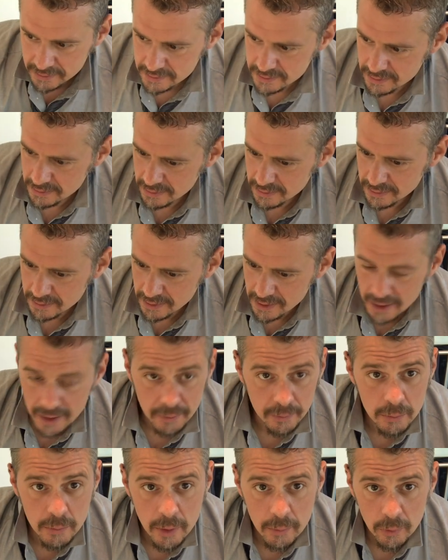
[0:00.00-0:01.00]
to kind of
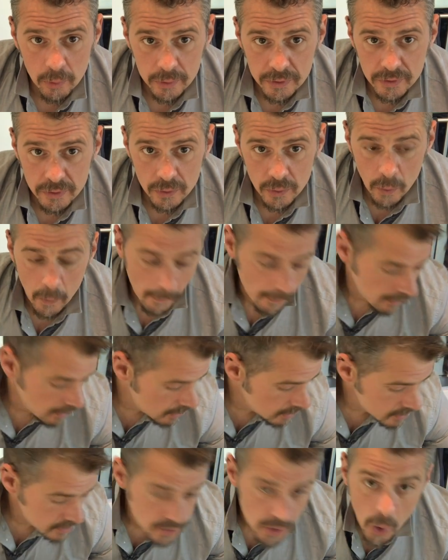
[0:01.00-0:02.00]
remember what to do.
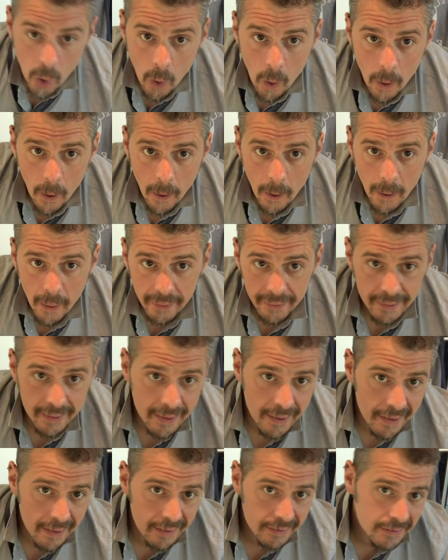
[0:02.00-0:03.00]
So I'm
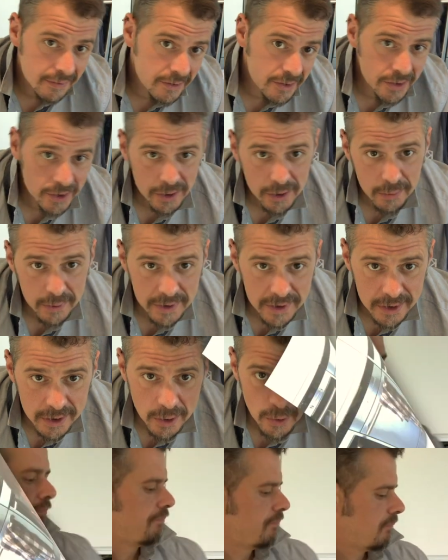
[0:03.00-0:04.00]
gonna show you what to
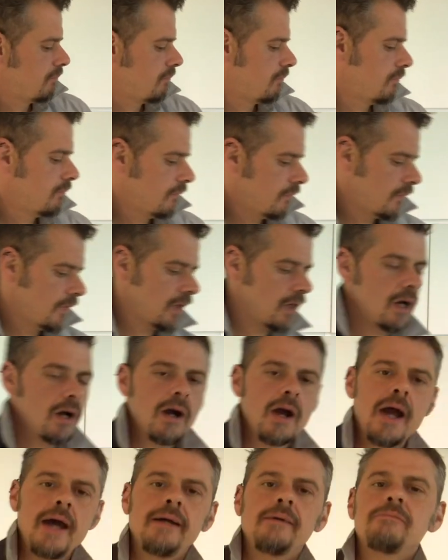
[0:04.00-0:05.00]
do. All
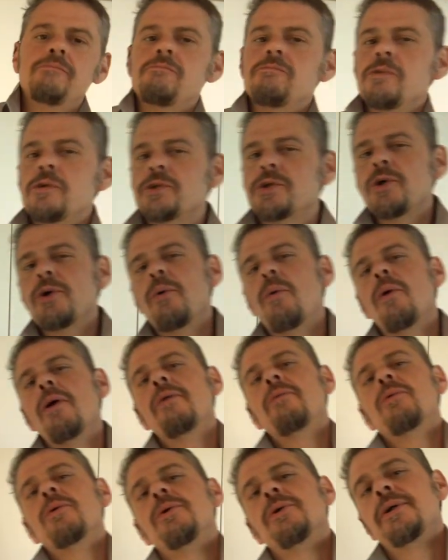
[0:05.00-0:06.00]
right, there's only one
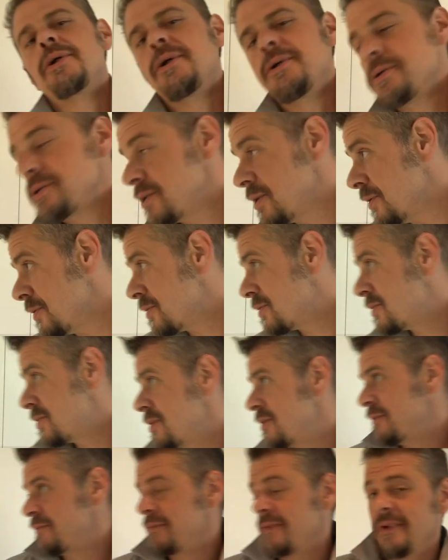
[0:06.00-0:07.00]
rule to couscous.
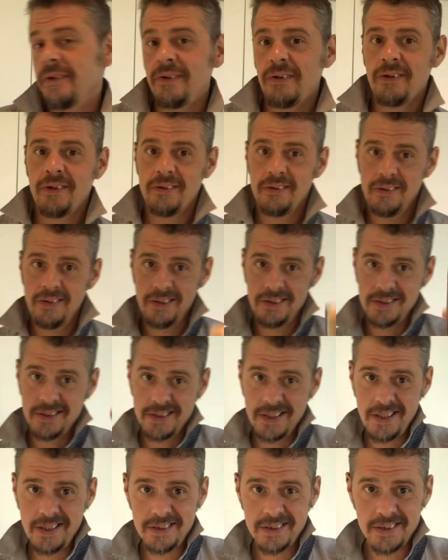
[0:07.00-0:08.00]
That's
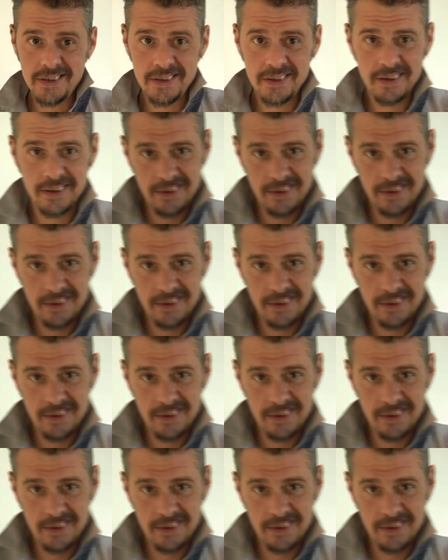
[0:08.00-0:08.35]
this